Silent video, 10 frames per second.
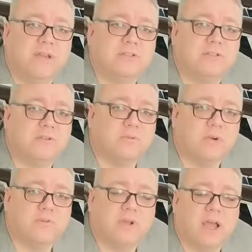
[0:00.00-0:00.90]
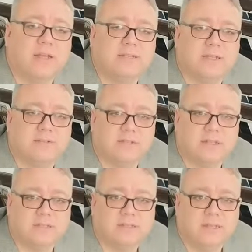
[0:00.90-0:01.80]
as the Word of God tells
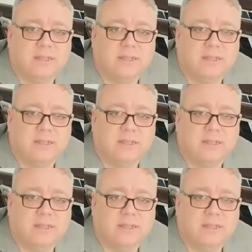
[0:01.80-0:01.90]
us.